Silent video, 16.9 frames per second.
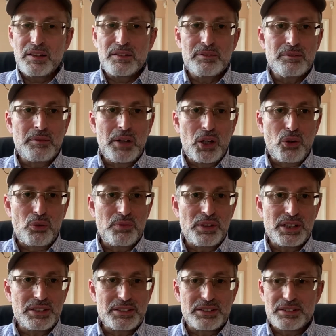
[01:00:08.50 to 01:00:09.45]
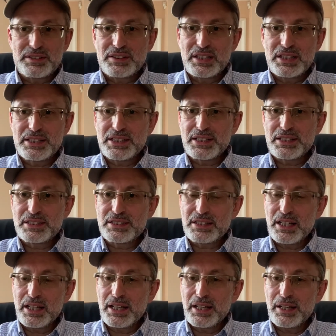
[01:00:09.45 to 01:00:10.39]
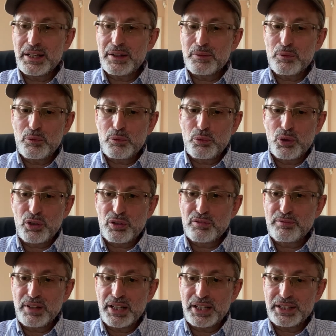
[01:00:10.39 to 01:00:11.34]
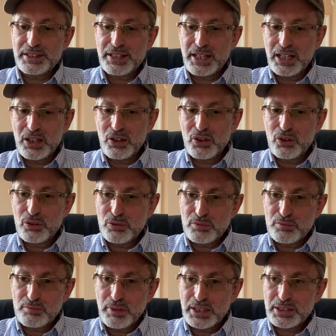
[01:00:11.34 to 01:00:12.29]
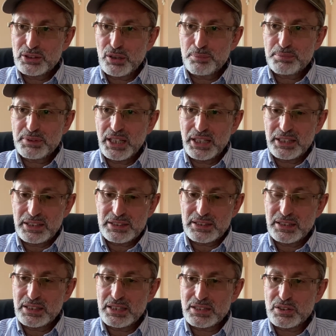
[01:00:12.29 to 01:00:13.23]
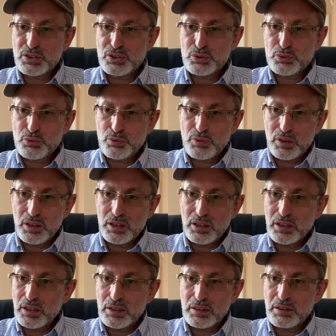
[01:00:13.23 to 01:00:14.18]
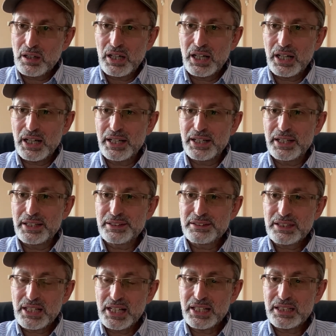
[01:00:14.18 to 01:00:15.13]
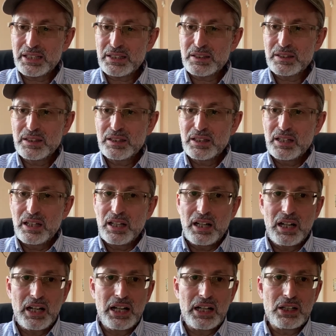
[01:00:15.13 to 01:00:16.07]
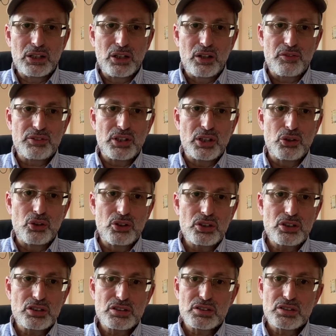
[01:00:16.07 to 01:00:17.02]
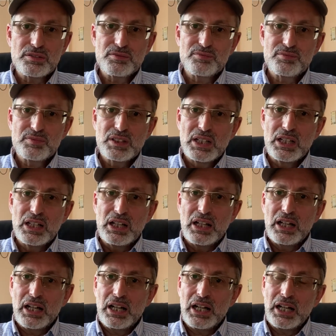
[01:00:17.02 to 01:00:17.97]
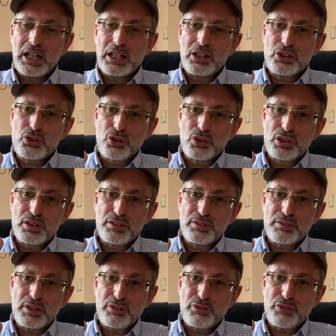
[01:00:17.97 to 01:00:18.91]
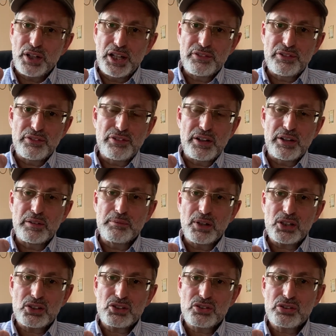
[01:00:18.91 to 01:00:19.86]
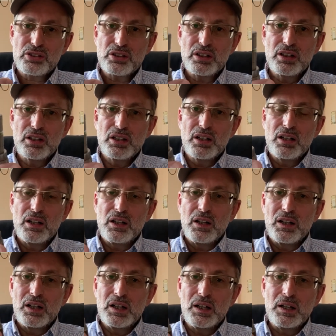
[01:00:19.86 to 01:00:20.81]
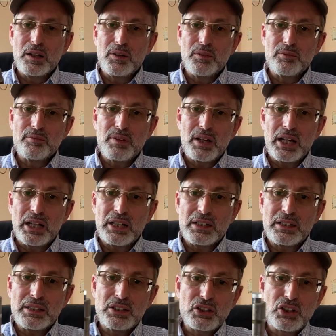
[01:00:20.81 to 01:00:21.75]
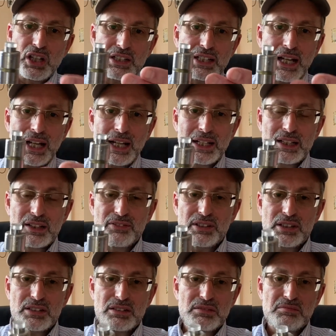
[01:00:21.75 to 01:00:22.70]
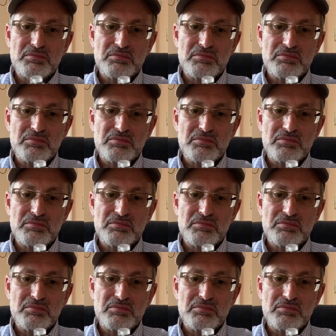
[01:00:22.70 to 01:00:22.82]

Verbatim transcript: by all means. This is uh, one of my now my top tanks. This is a high-end tank. I love the looks. I enjoy the, the flavor very much. Um, you get the hang of it.